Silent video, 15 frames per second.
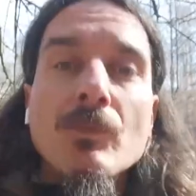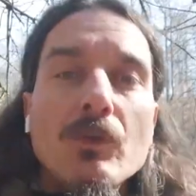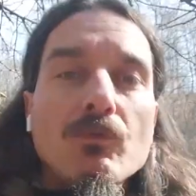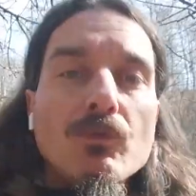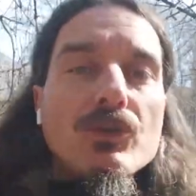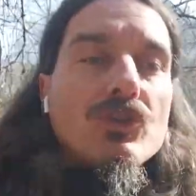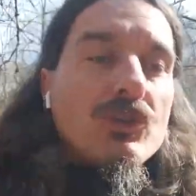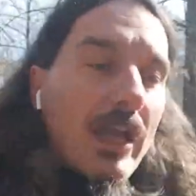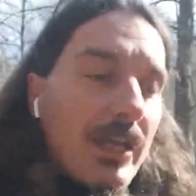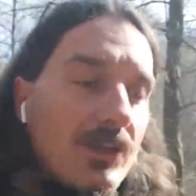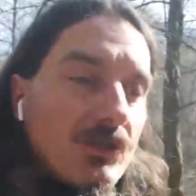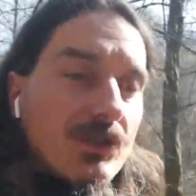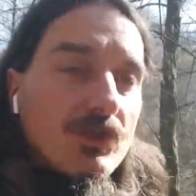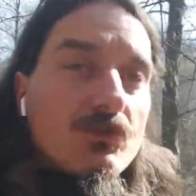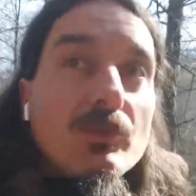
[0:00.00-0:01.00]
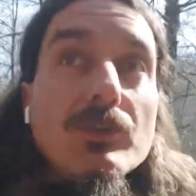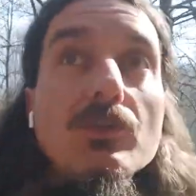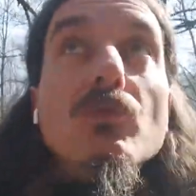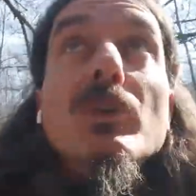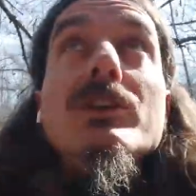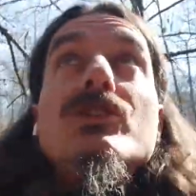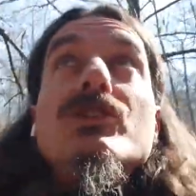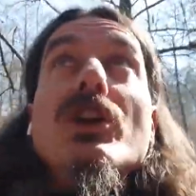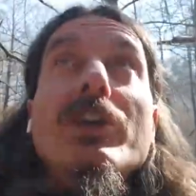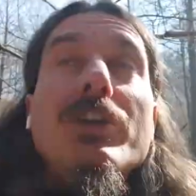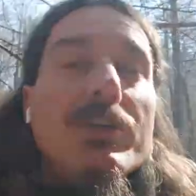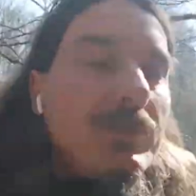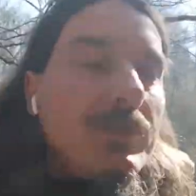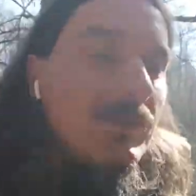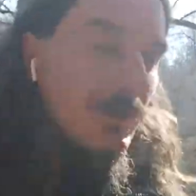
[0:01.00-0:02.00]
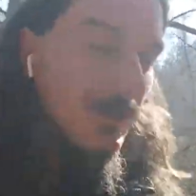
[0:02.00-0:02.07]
What changes when the one turns